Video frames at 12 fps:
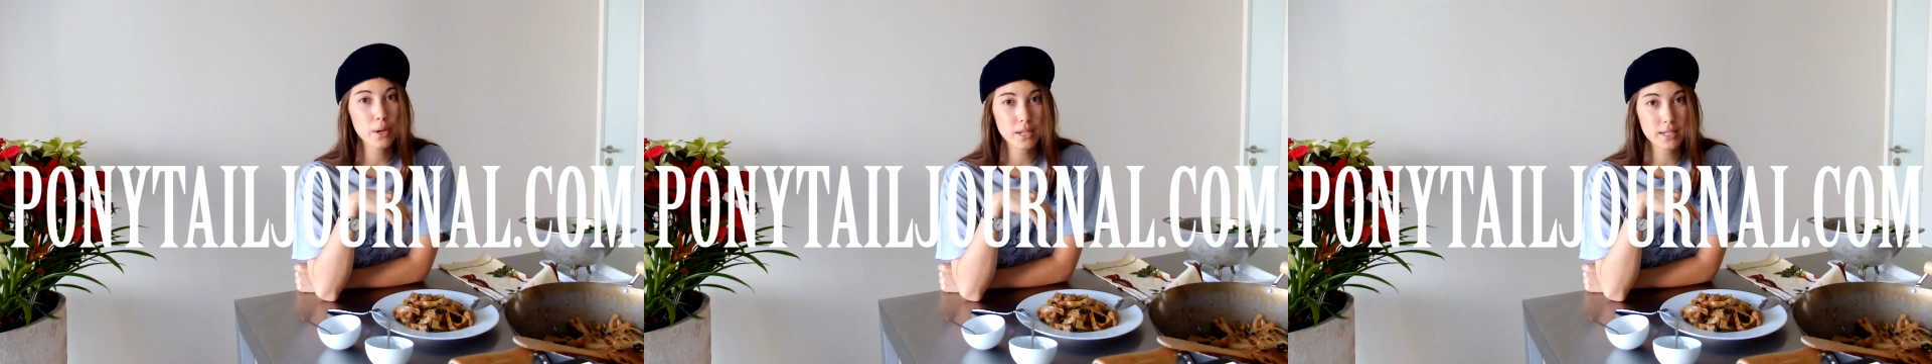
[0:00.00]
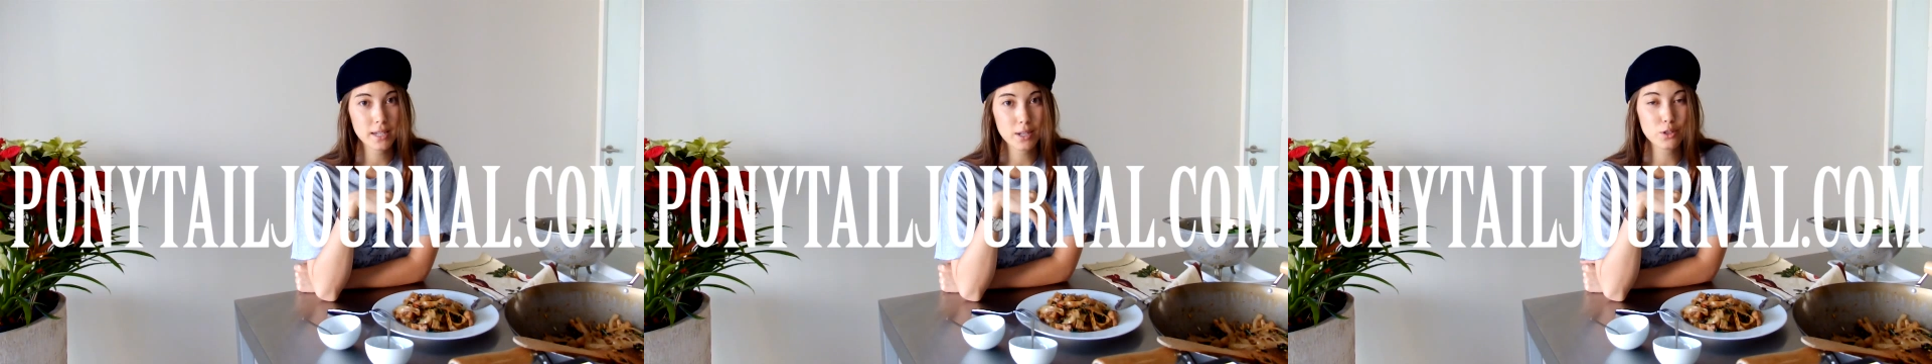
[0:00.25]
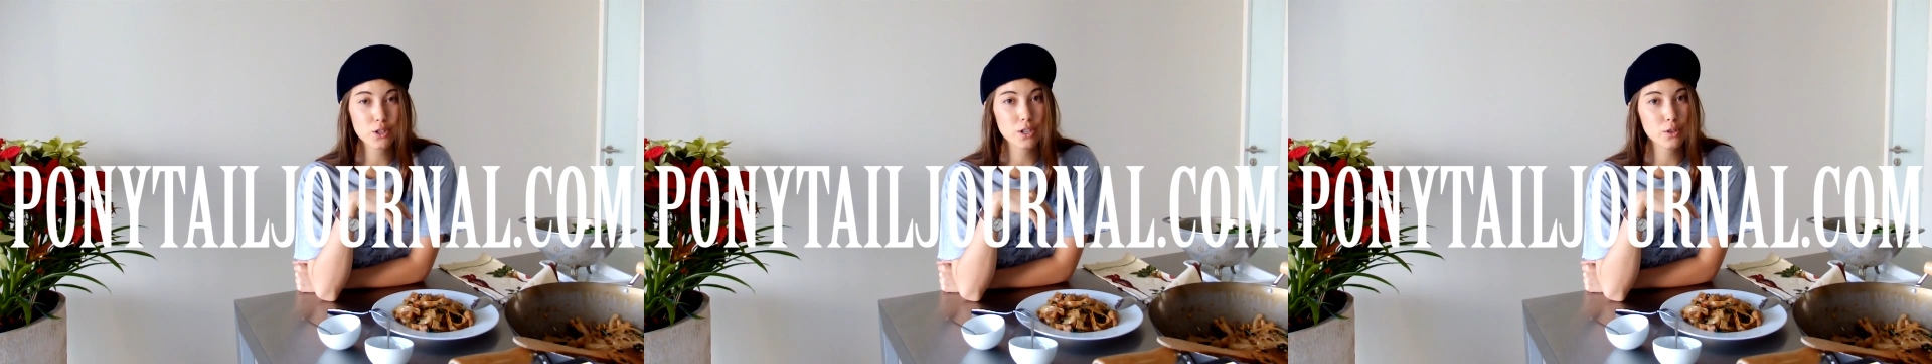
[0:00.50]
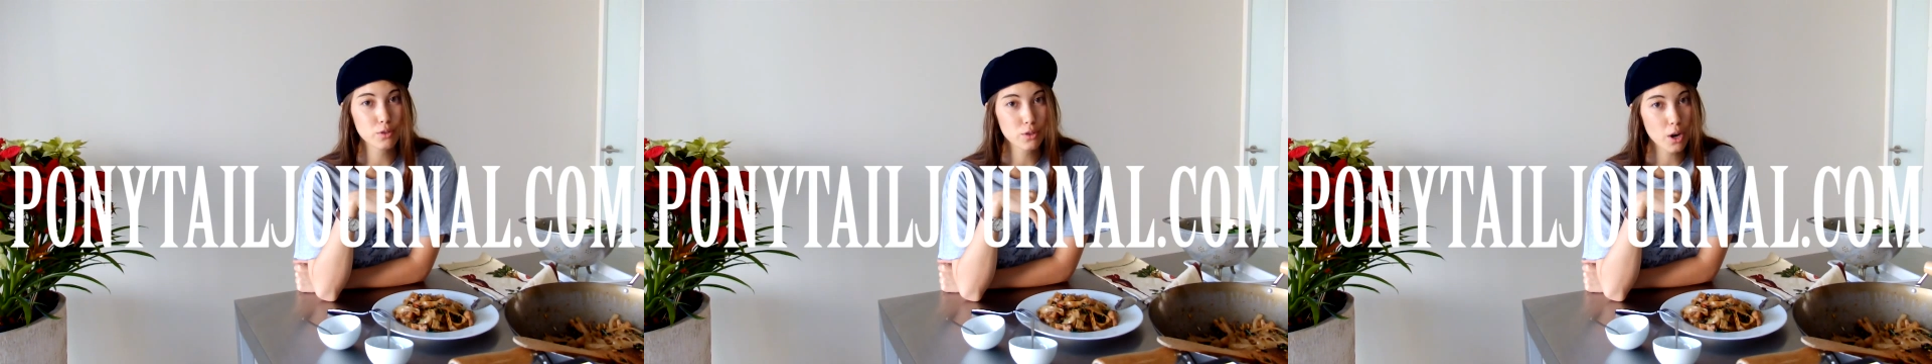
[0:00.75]

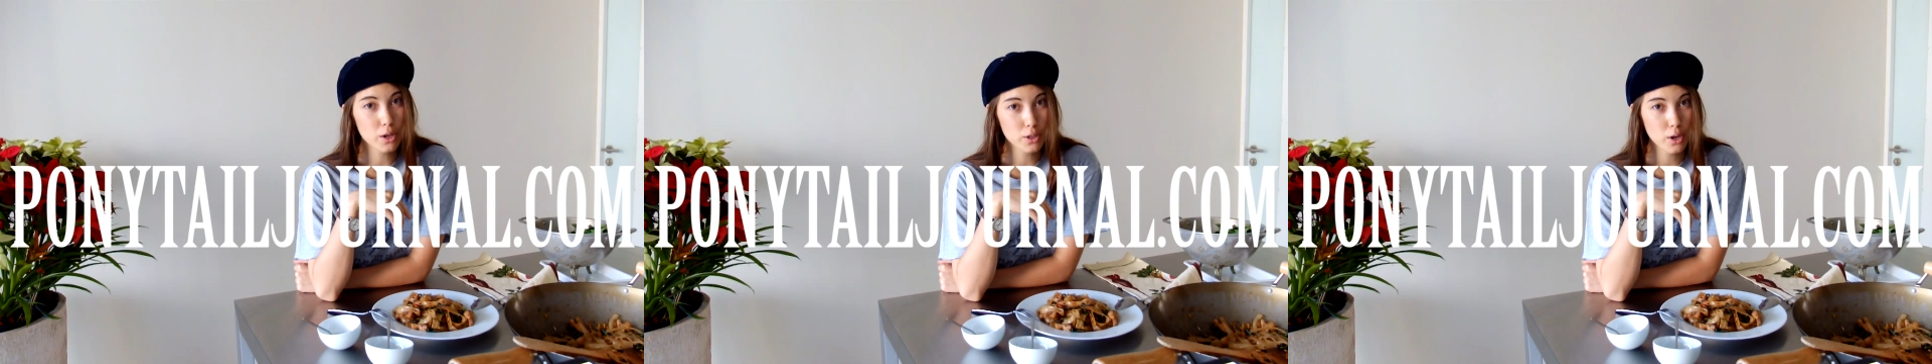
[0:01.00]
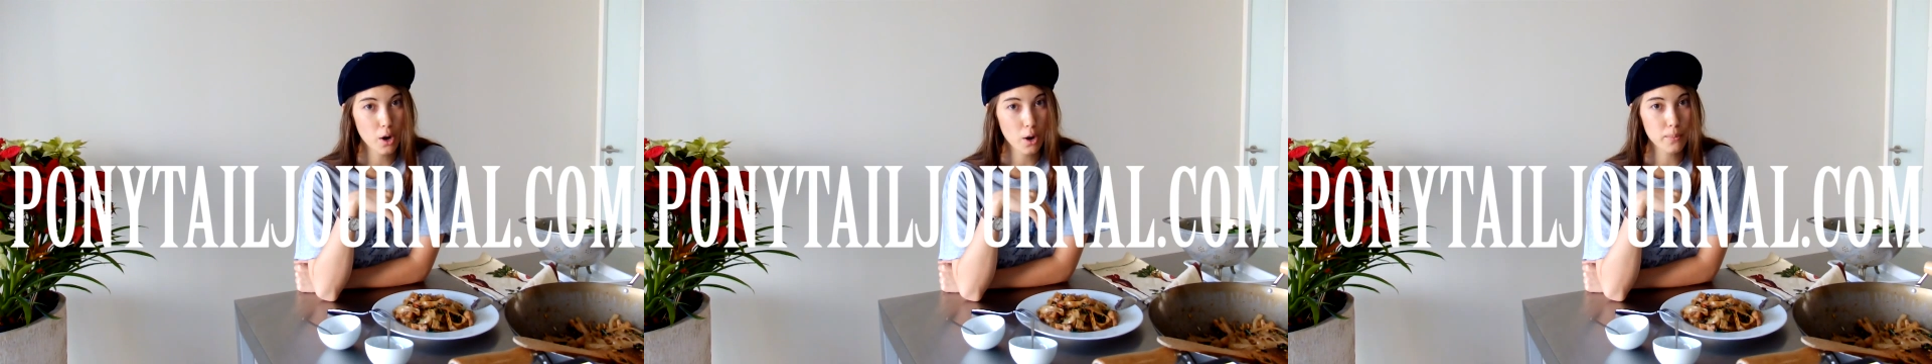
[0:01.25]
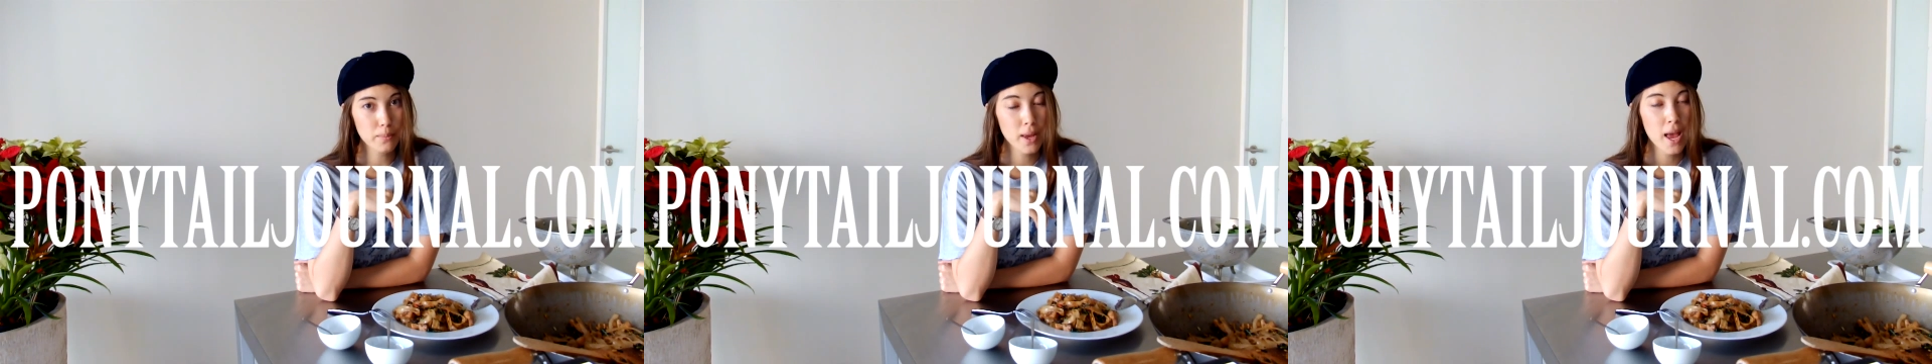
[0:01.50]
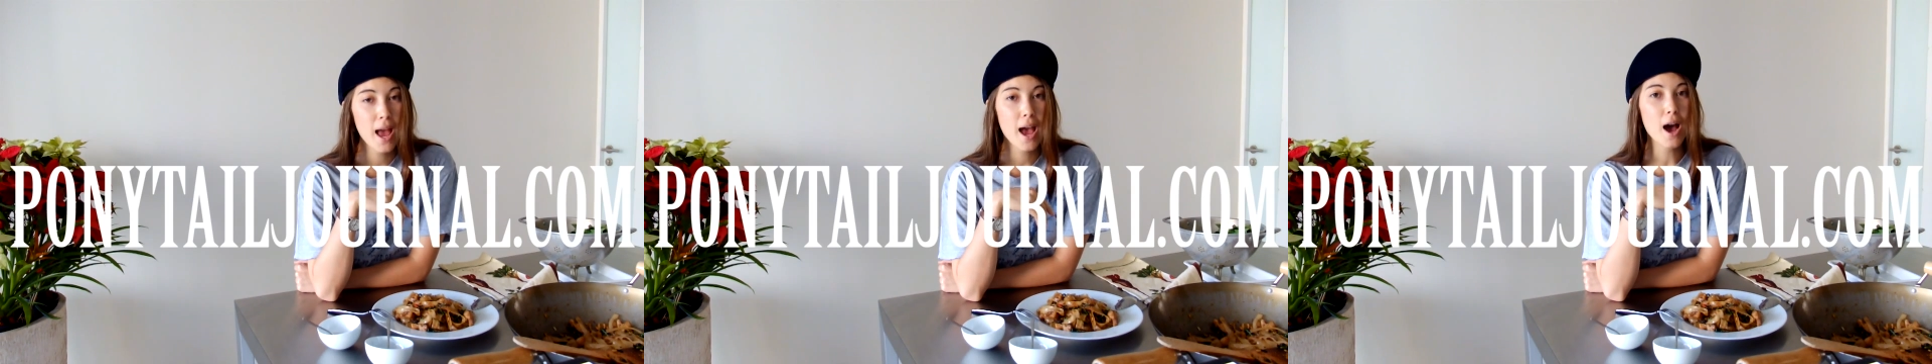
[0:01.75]
ponytailjournal.com,